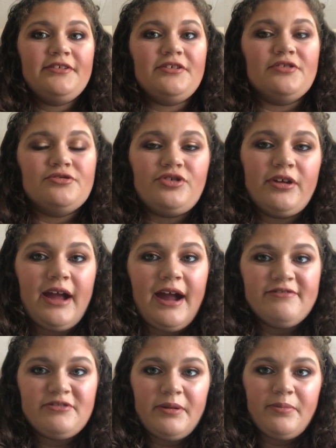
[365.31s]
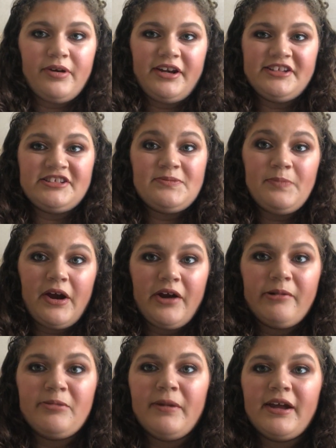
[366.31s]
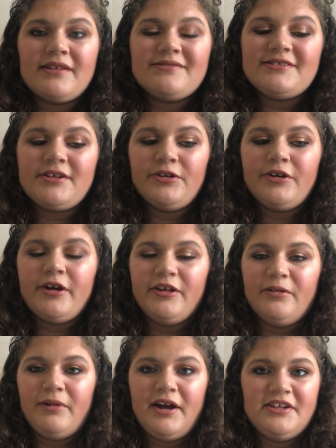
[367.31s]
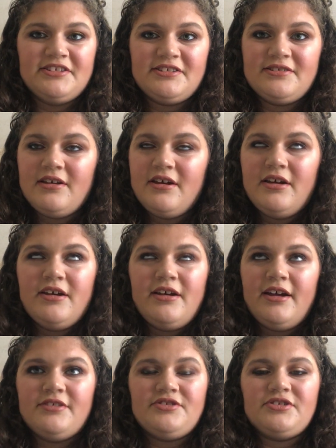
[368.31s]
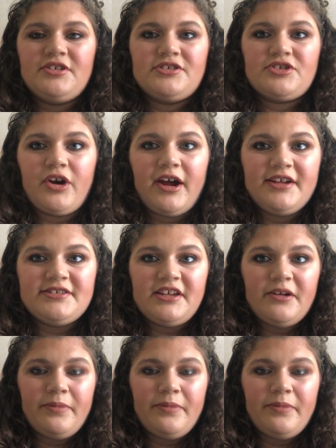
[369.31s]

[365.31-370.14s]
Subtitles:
Usually I have to be pretty sparing with my concealer, otherwise it just looks crazy.